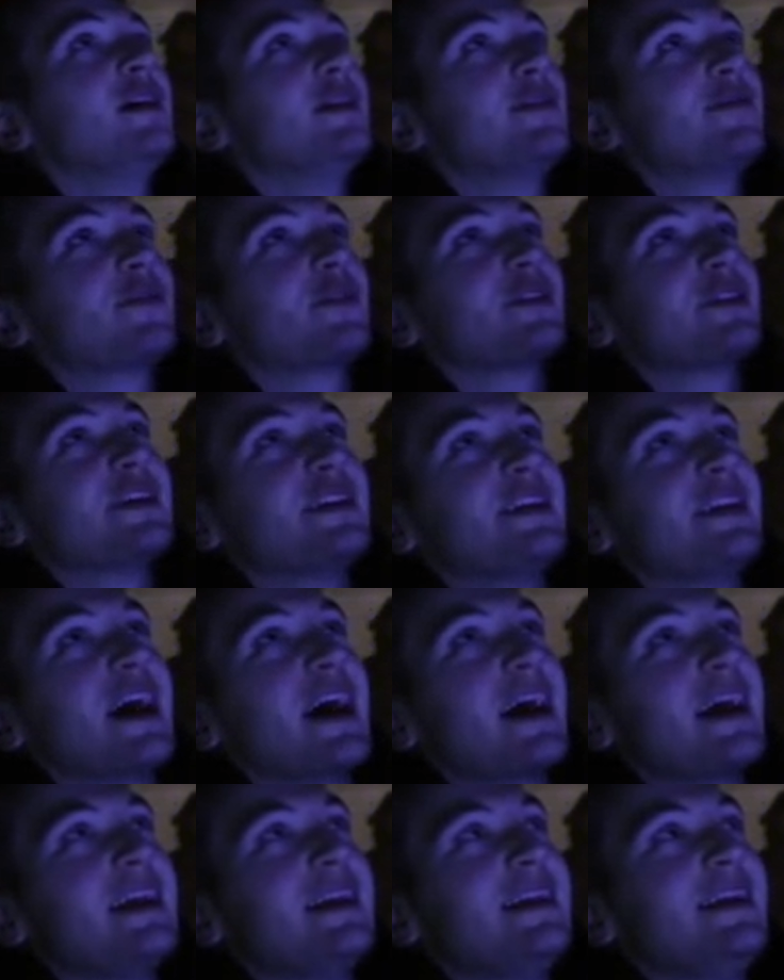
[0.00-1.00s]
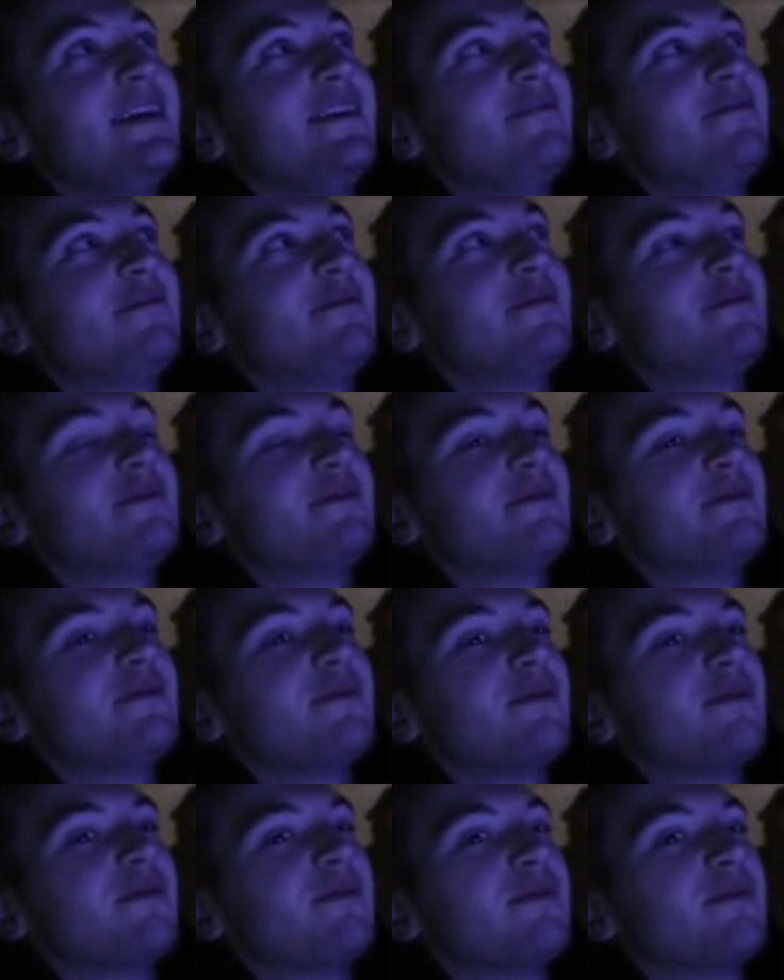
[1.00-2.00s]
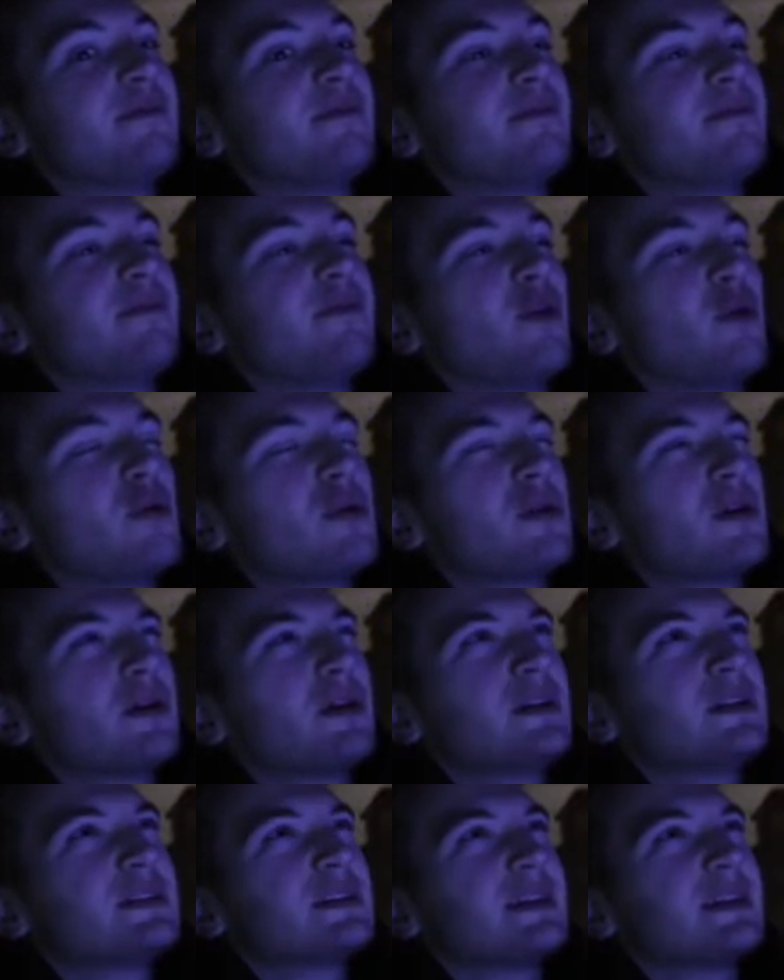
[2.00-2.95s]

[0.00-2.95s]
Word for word: for the 94